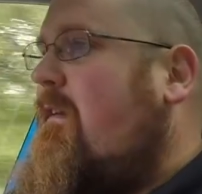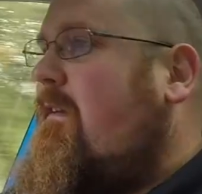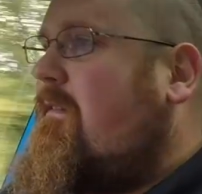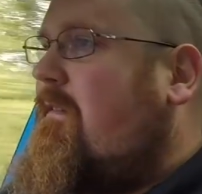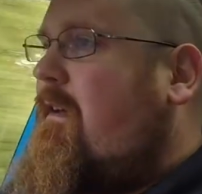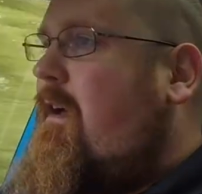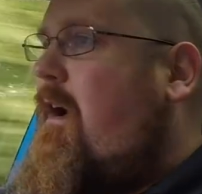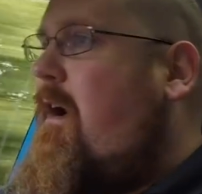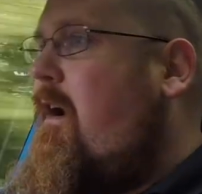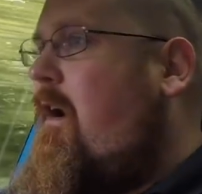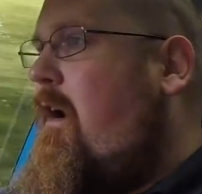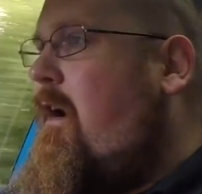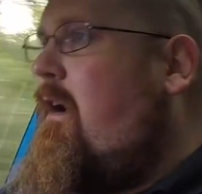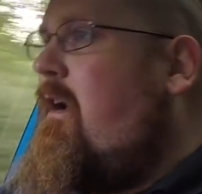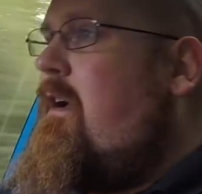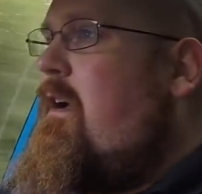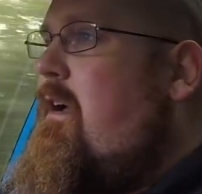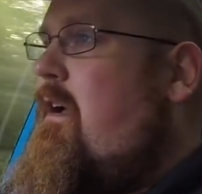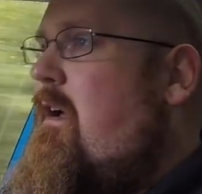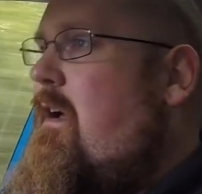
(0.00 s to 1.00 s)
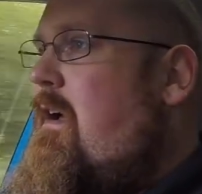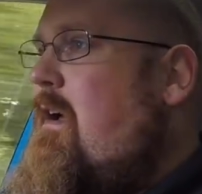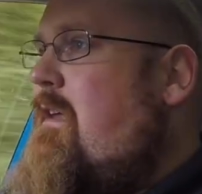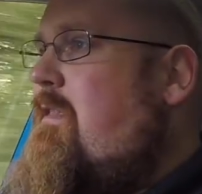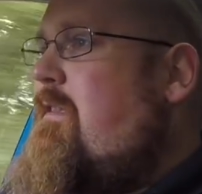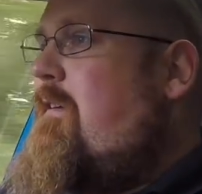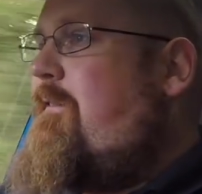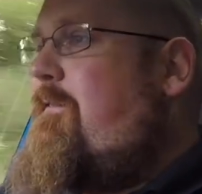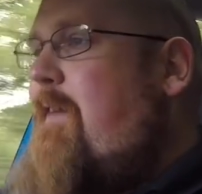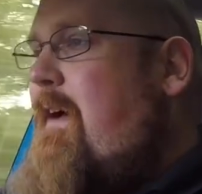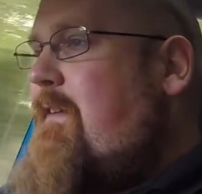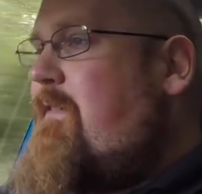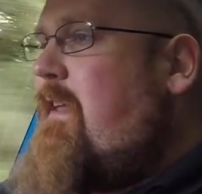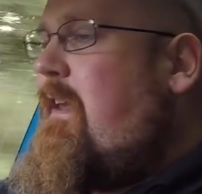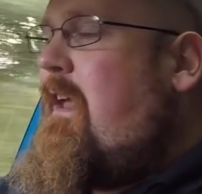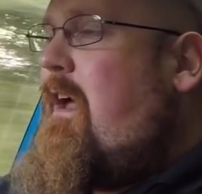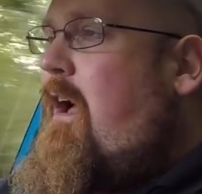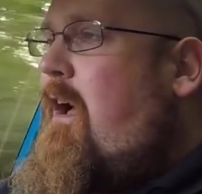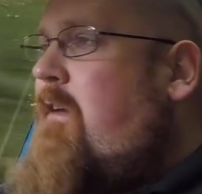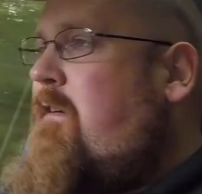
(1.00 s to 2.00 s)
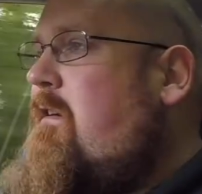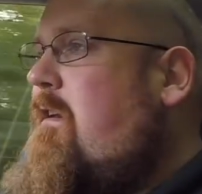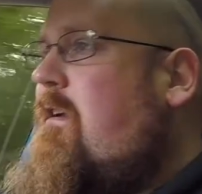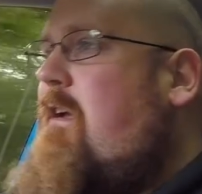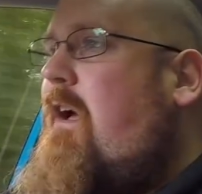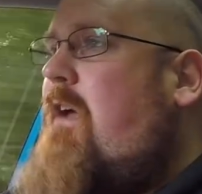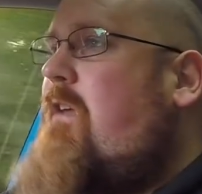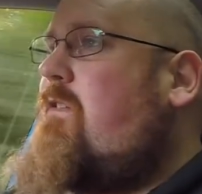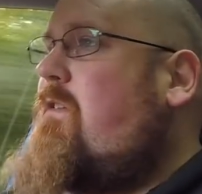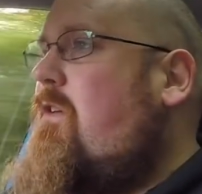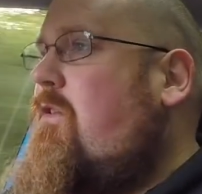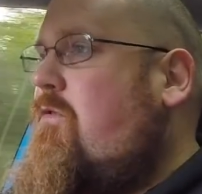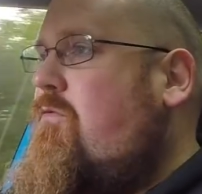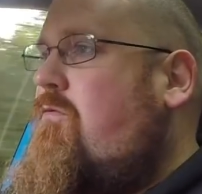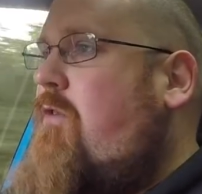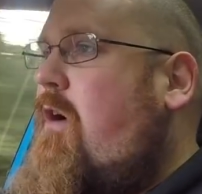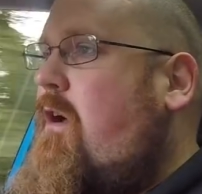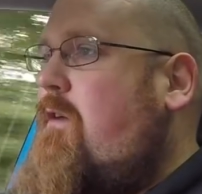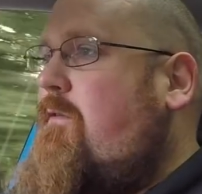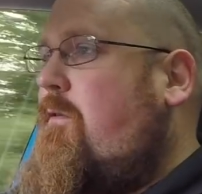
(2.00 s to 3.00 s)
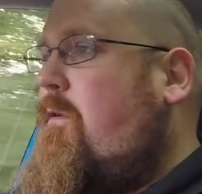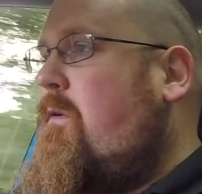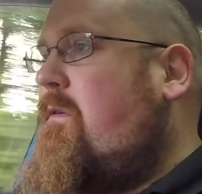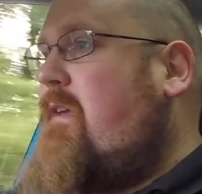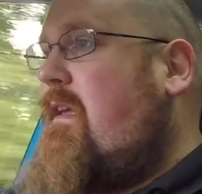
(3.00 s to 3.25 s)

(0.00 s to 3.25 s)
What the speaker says: car, the fact that it undercuts its rivals,